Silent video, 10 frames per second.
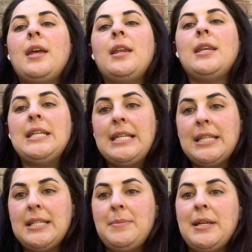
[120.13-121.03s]

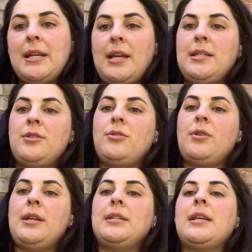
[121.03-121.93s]
knees to be at 90
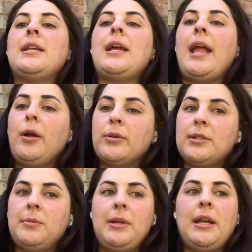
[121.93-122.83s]
degrees, and
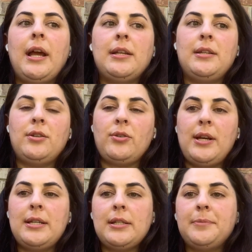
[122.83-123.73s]
ankles to be at 90
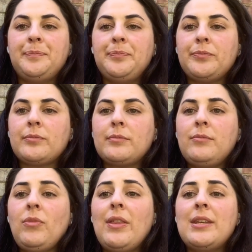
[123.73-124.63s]
degrees.
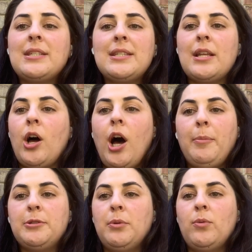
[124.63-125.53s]
This is the
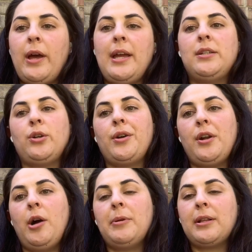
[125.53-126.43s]
optimal way, it's
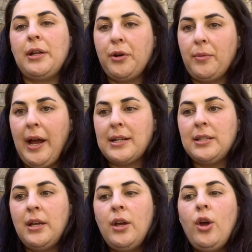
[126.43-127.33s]
ergonomically correct
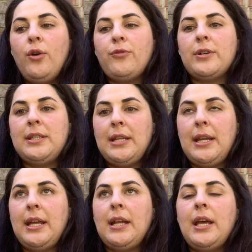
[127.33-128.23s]
for
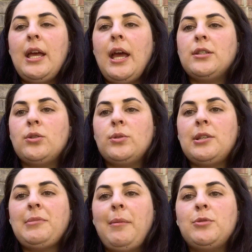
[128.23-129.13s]
seating. And so
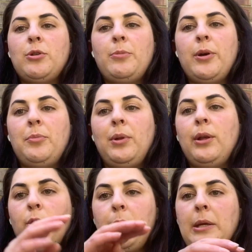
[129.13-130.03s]
sometimes we put
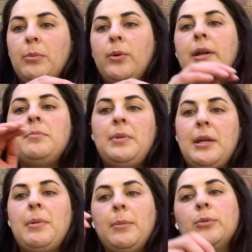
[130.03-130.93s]
little people in
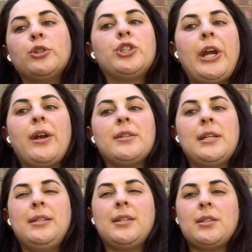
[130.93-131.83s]
big people's chairs
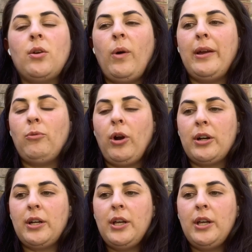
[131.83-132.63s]
and it doesn't quite work.